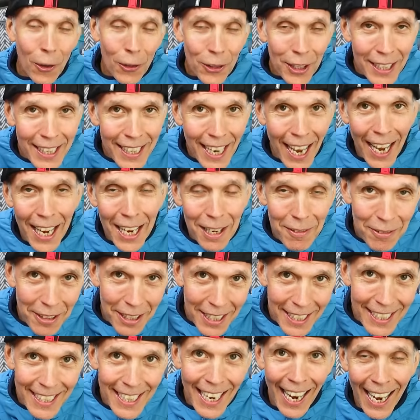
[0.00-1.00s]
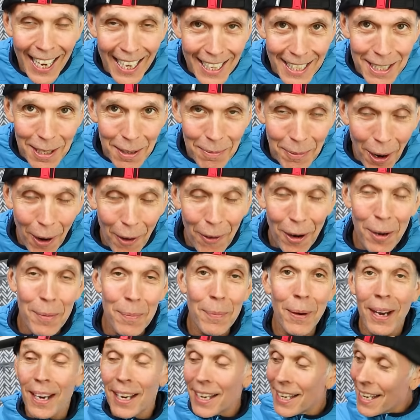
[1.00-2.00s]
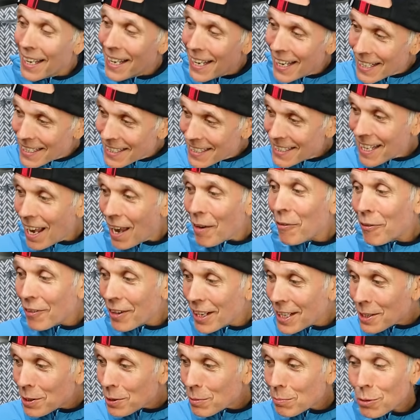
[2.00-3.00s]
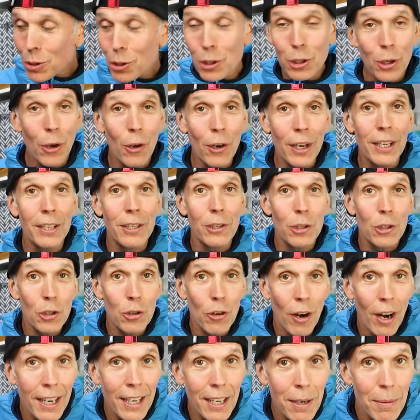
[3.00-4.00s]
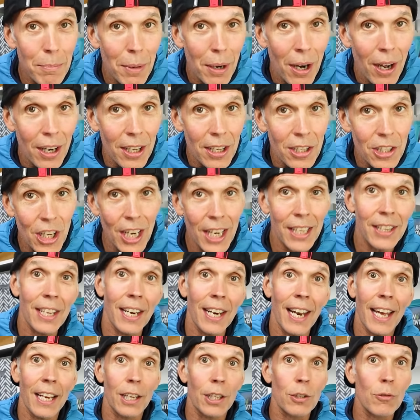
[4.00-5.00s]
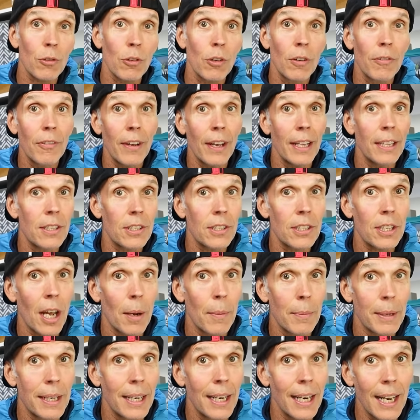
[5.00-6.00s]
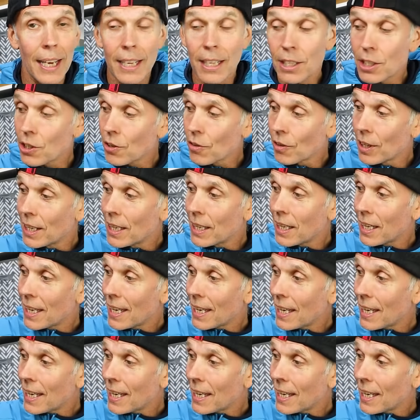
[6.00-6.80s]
on the KVK tomorrow, but it's definitely some solid training mileage in the legs for events coming later in the